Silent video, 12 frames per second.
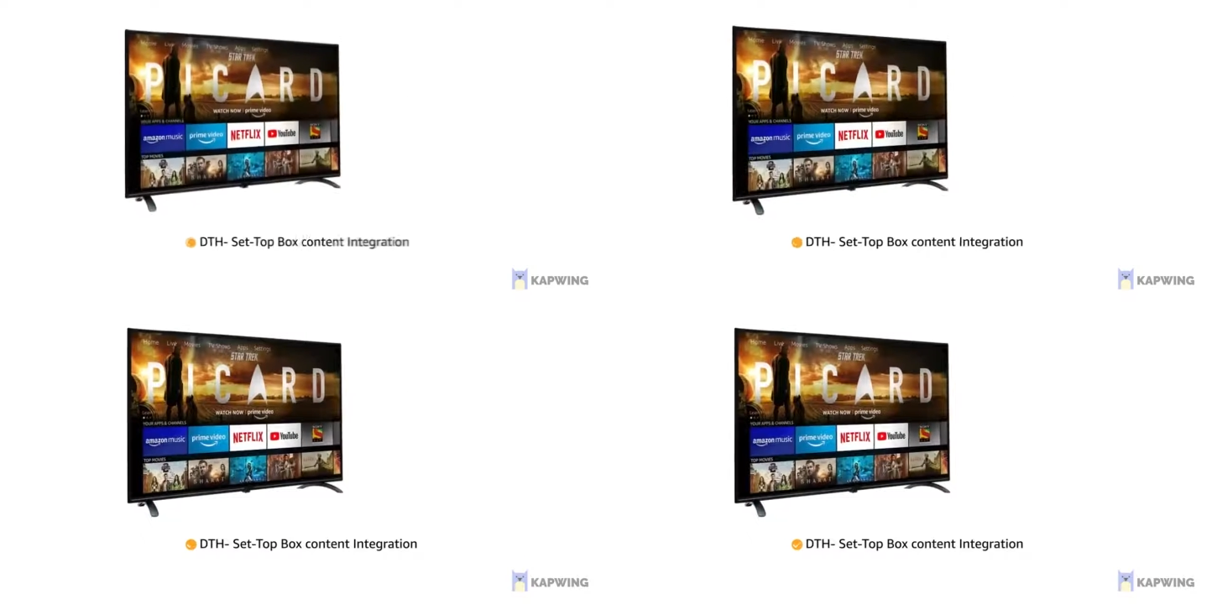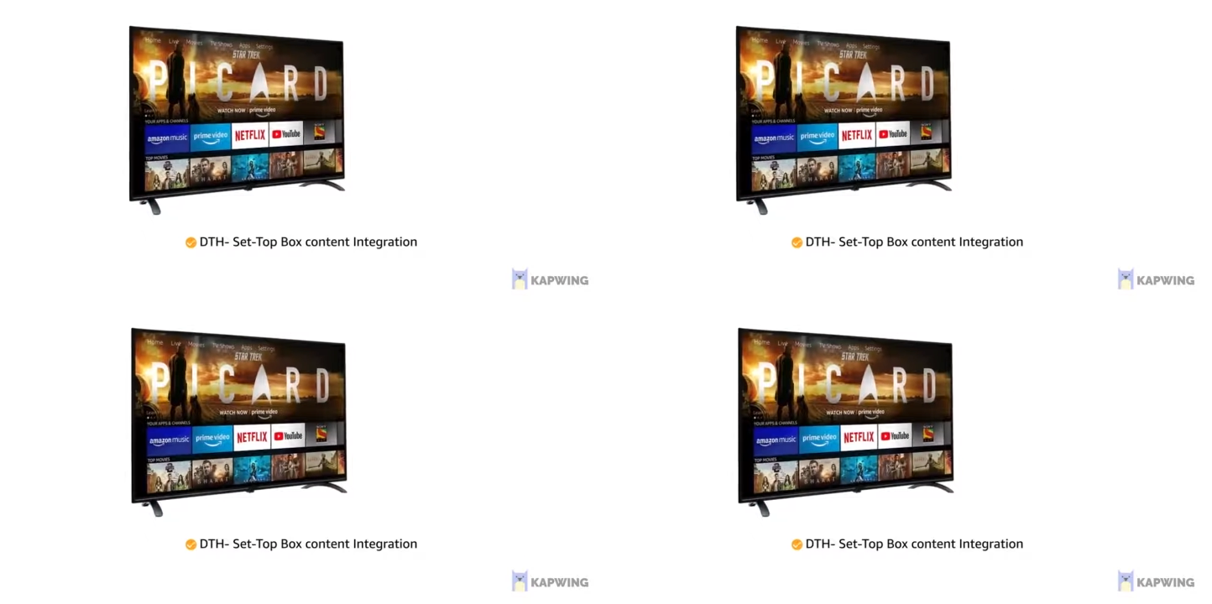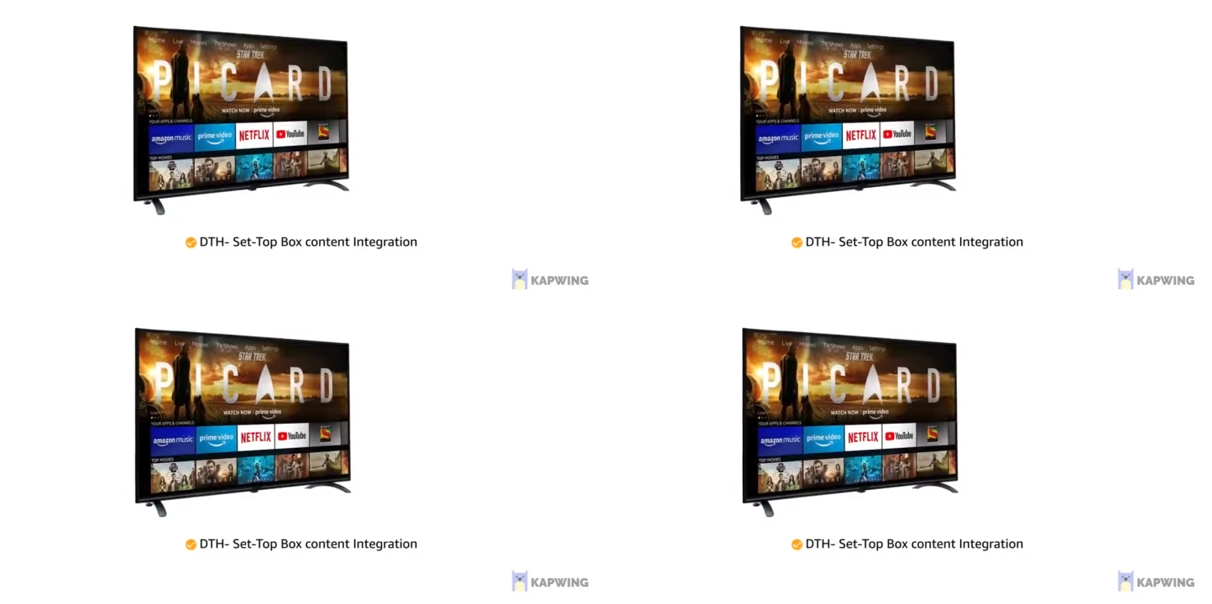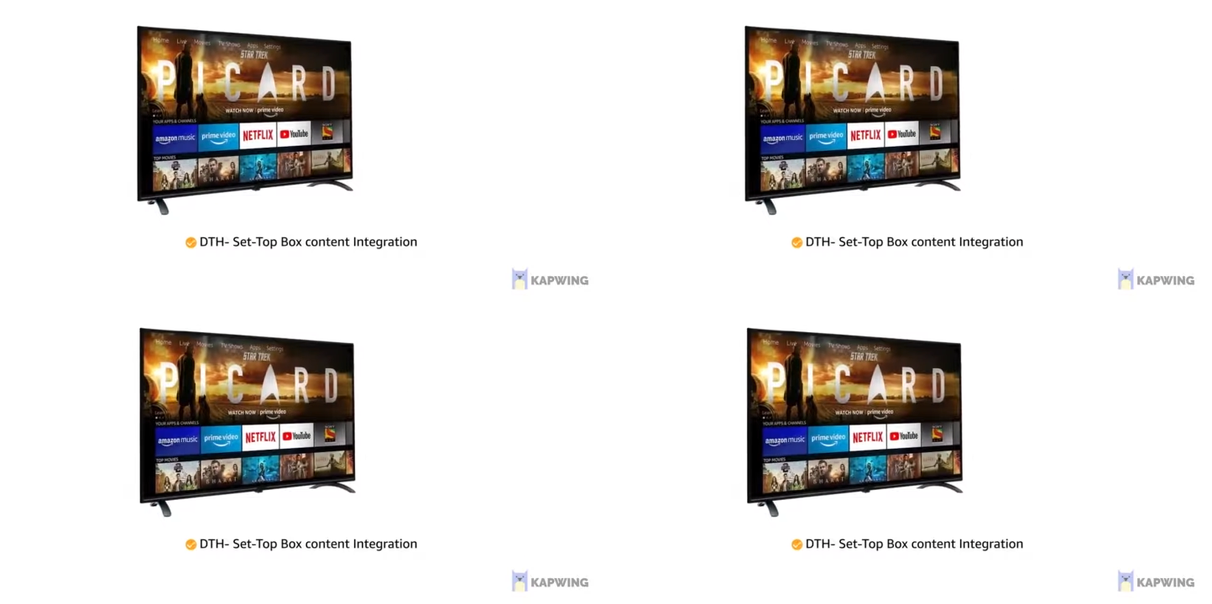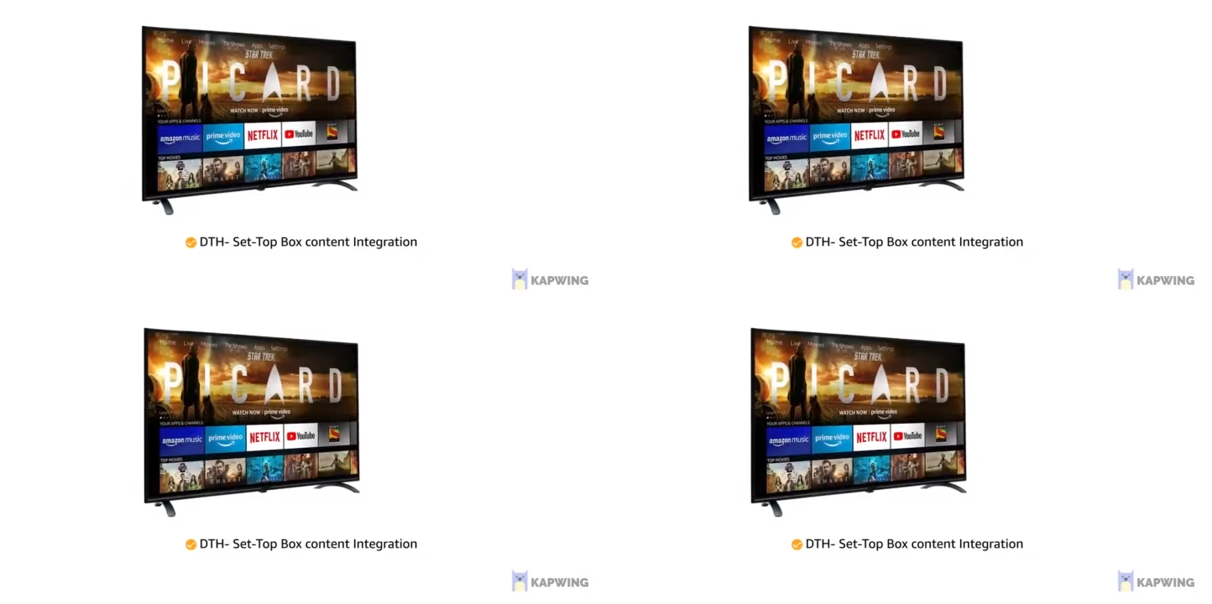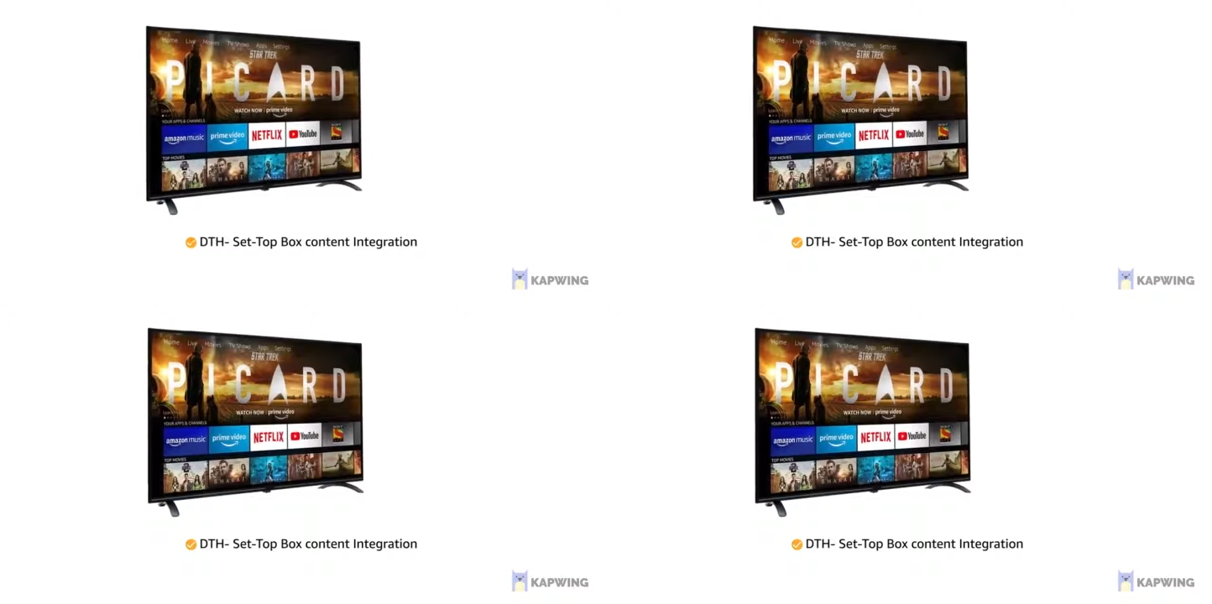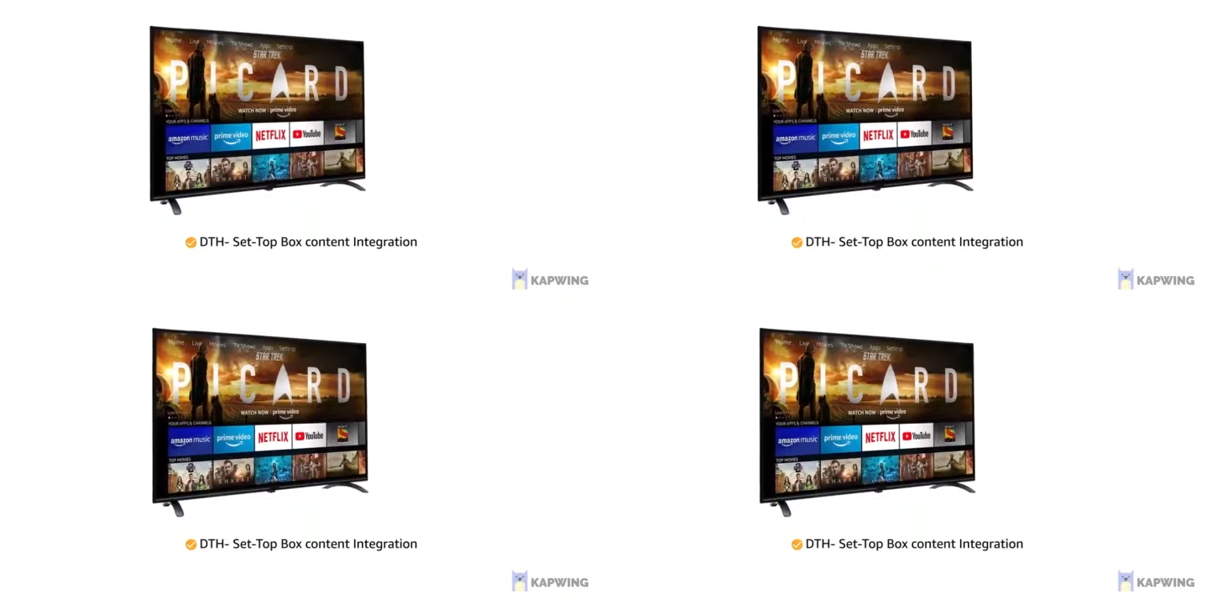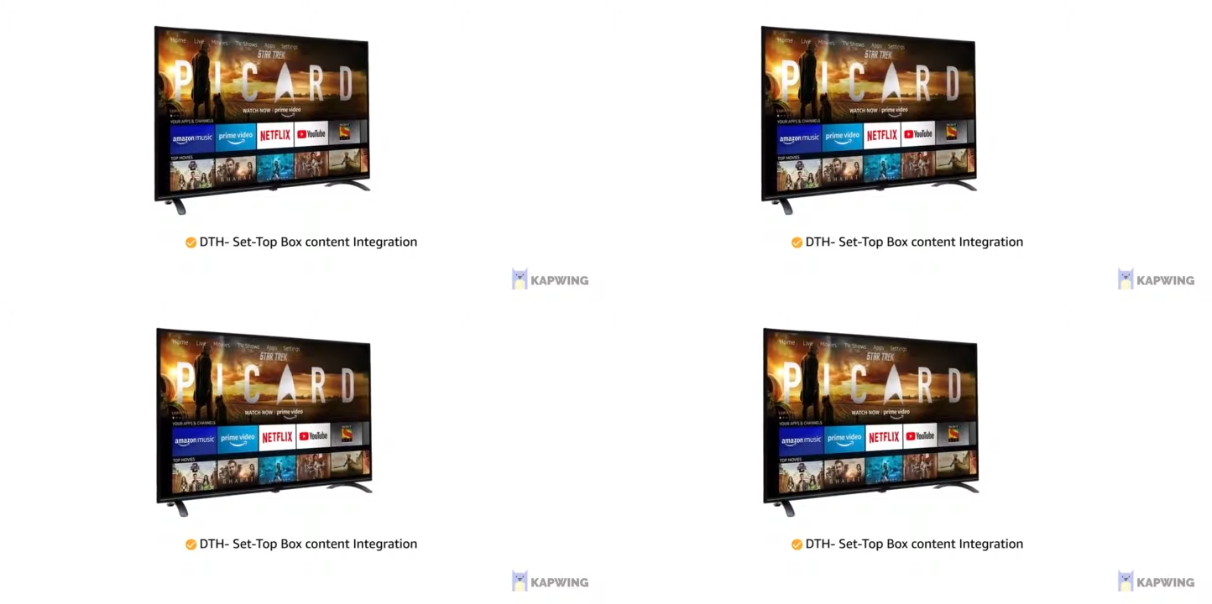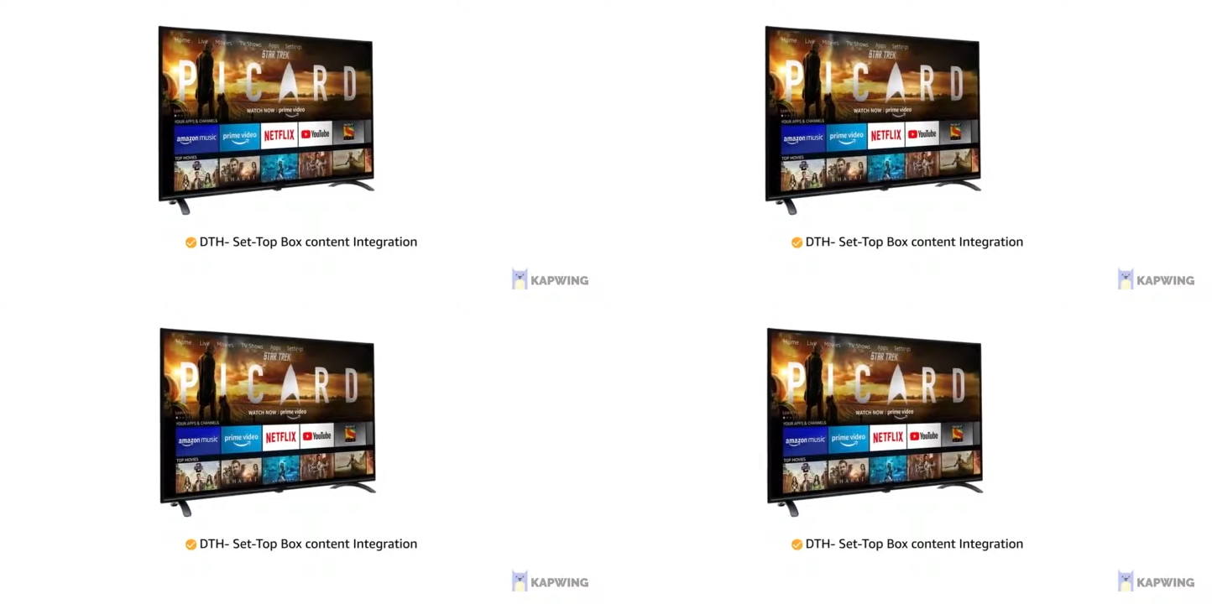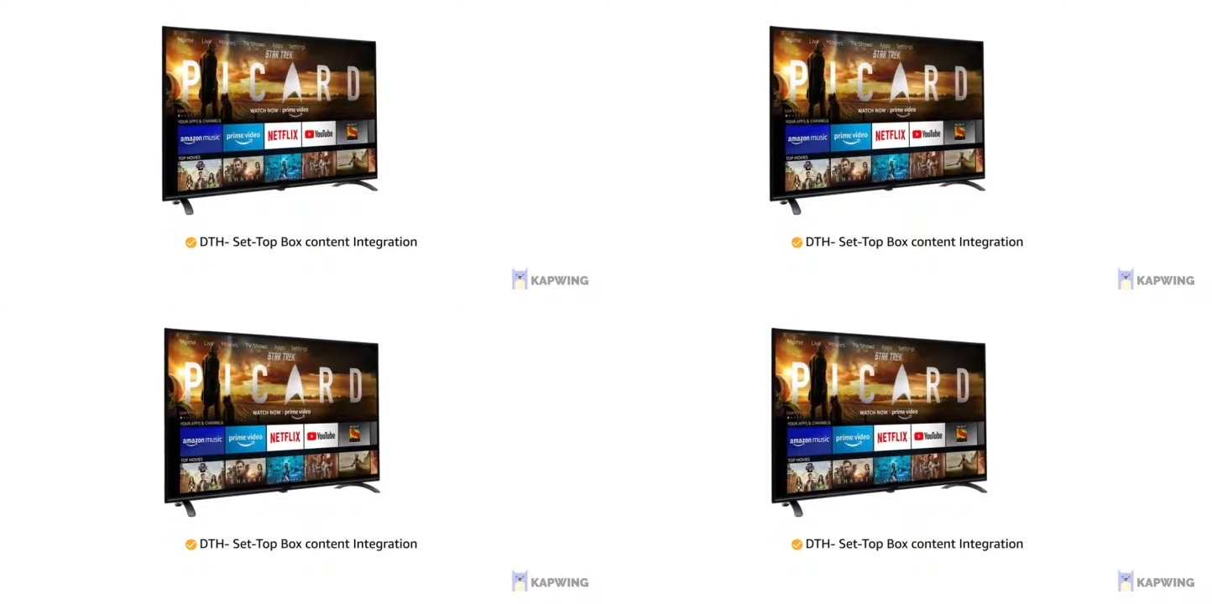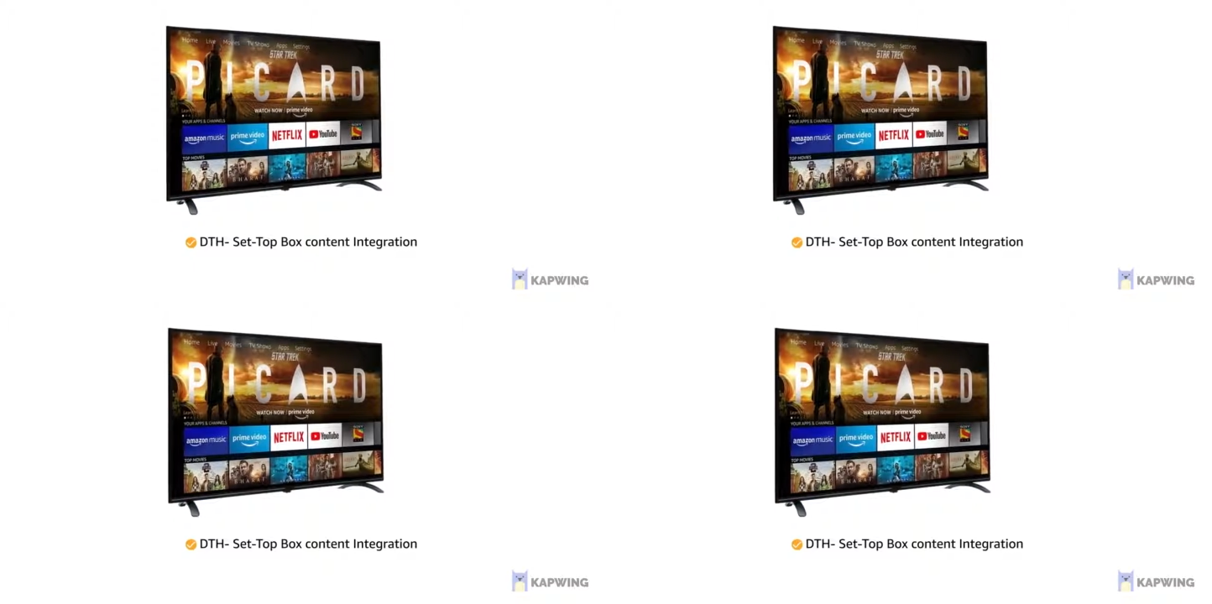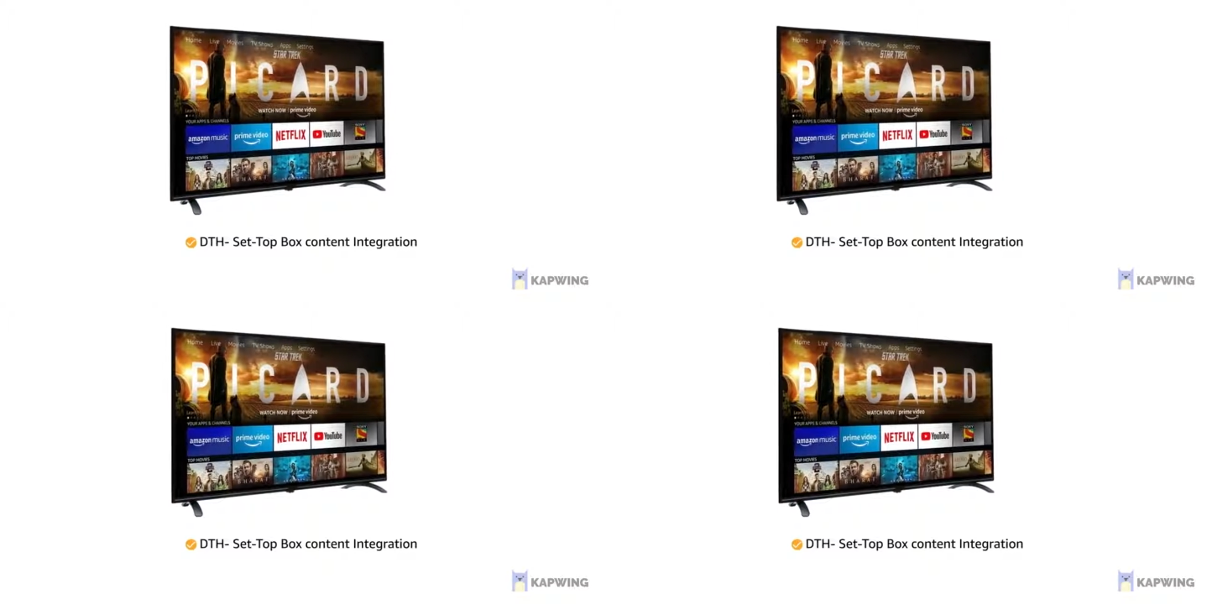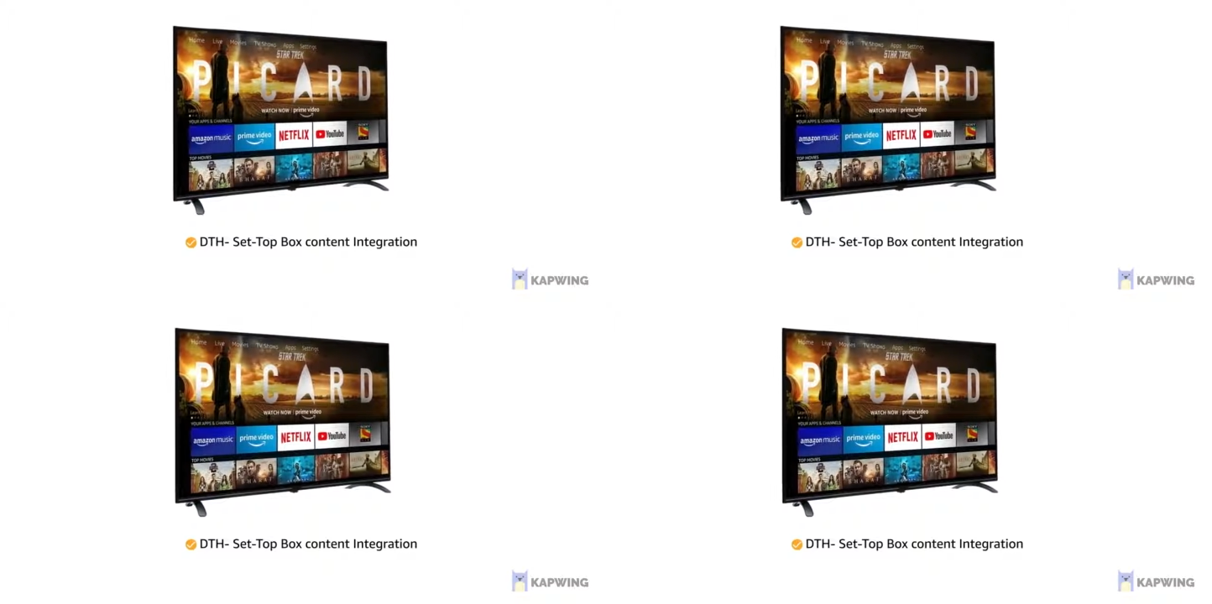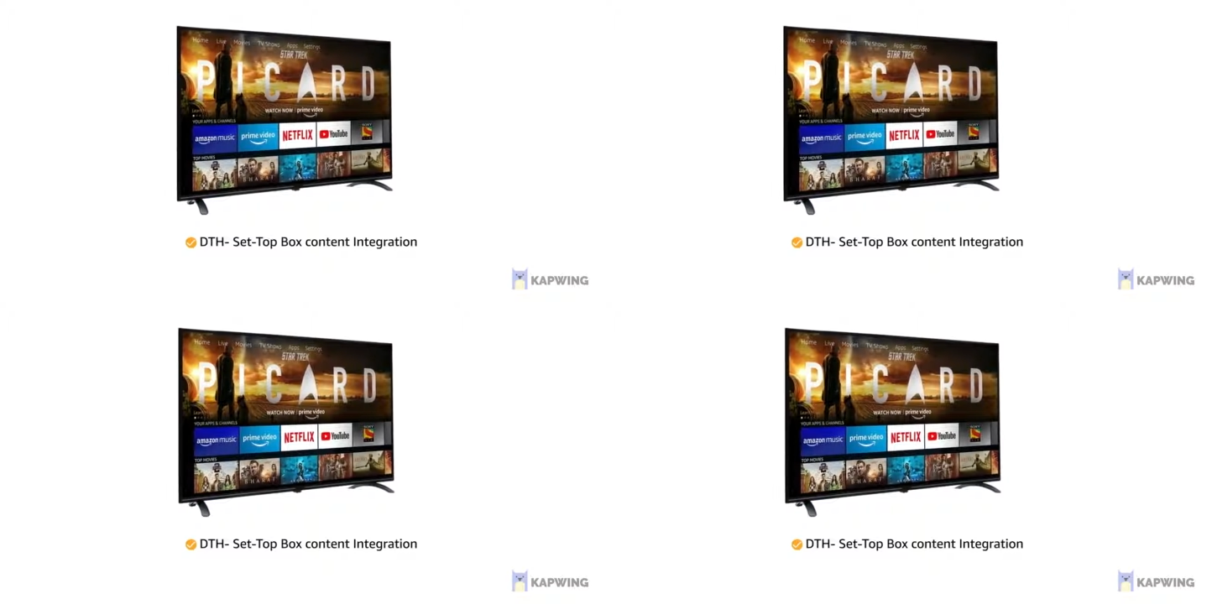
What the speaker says: Nobody's mouth can be seen.